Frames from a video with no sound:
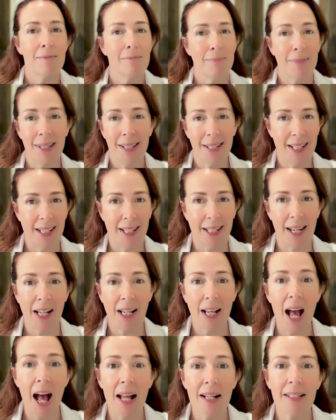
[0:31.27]

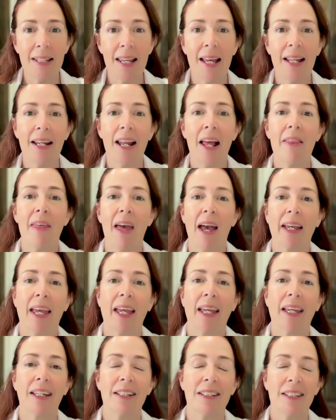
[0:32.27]
meaning content that
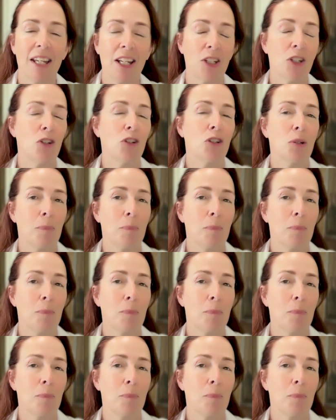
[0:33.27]
can continue